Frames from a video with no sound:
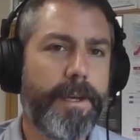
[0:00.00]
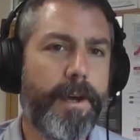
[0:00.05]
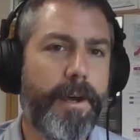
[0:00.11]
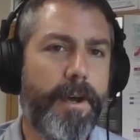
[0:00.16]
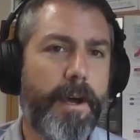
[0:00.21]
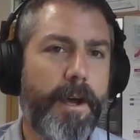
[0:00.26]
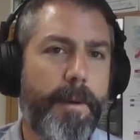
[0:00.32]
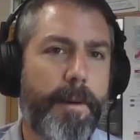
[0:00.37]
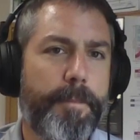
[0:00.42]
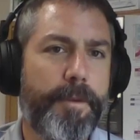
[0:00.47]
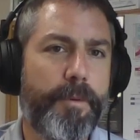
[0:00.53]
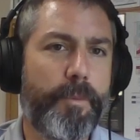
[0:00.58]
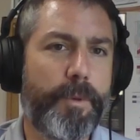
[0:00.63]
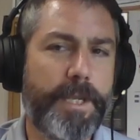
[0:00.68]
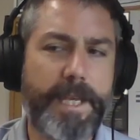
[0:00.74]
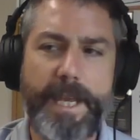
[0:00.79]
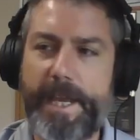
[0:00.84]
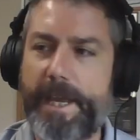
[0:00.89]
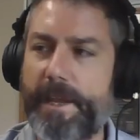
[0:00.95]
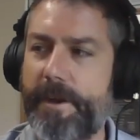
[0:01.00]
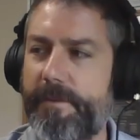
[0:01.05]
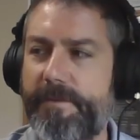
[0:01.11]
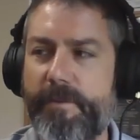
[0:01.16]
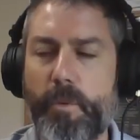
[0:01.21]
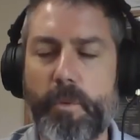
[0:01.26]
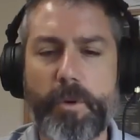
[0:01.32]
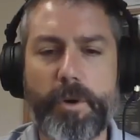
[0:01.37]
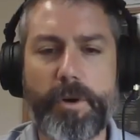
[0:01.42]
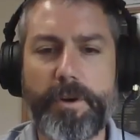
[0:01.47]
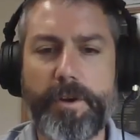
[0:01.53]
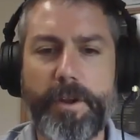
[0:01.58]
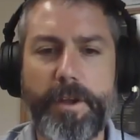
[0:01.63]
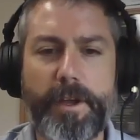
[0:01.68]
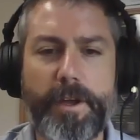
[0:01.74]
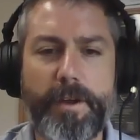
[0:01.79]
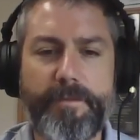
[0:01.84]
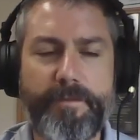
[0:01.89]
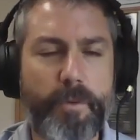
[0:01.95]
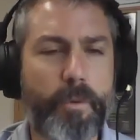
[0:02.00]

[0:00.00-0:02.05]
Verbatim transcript: um, and we can't afford uh,